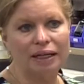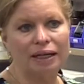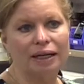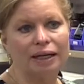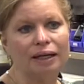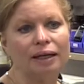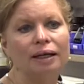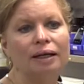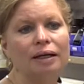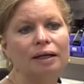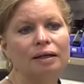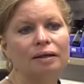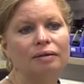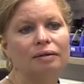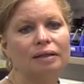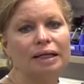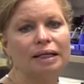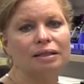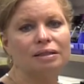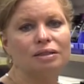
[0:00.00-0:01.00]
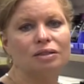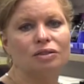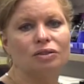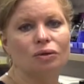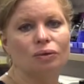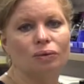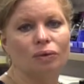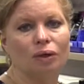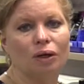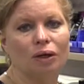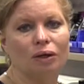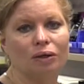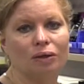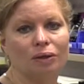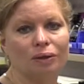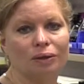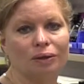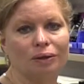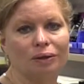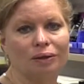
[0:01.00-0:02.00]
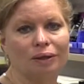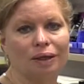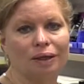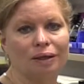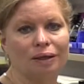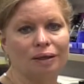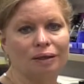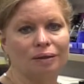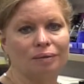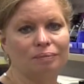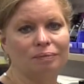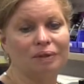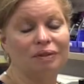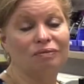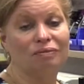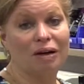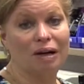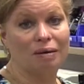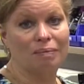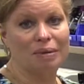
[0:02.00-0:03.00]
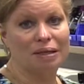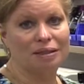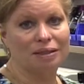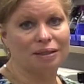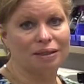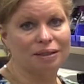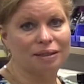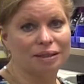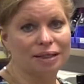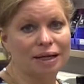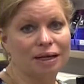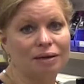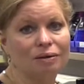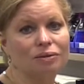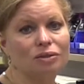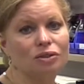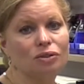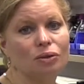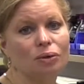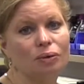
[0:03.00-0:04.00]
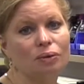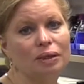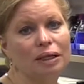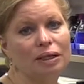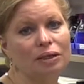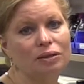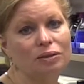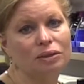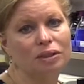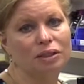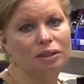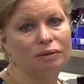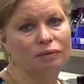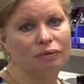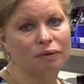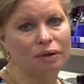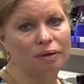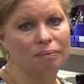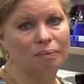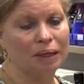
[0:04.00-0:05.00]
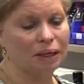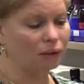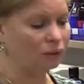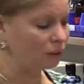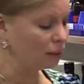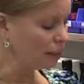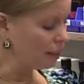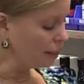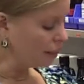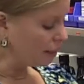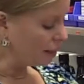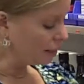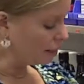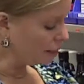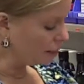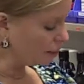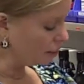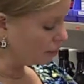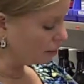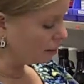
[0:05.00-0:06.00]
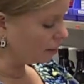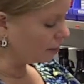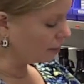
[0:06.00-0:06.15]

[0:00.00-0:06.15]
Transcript: in it. That's no longer um, environmentally sound, so they use a different metal. In